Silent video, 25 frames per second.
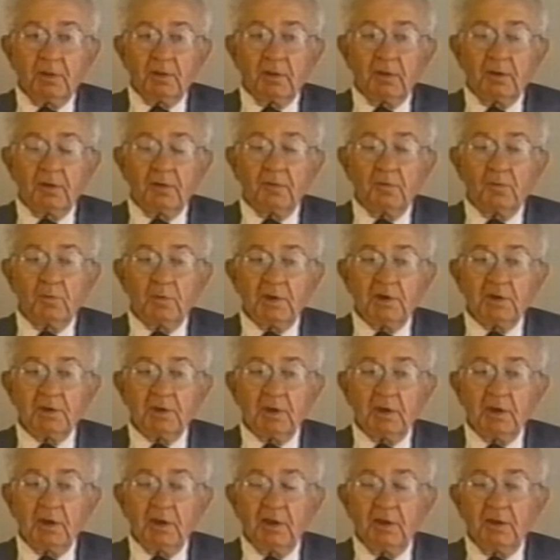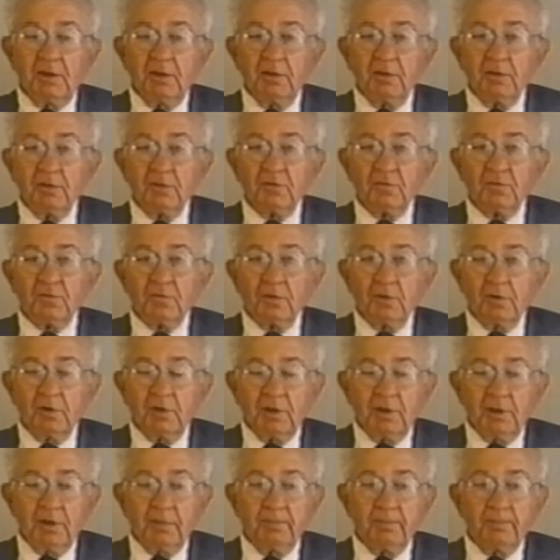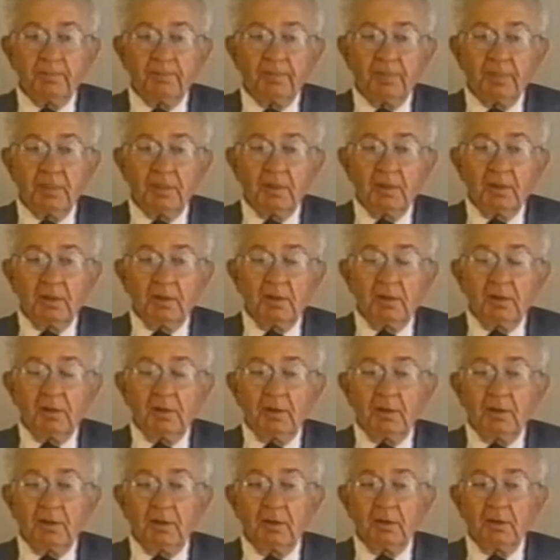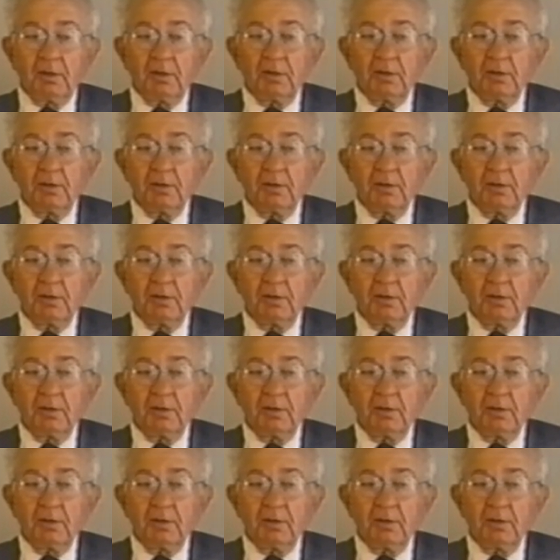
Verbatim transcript: Uh, when I saw him uh,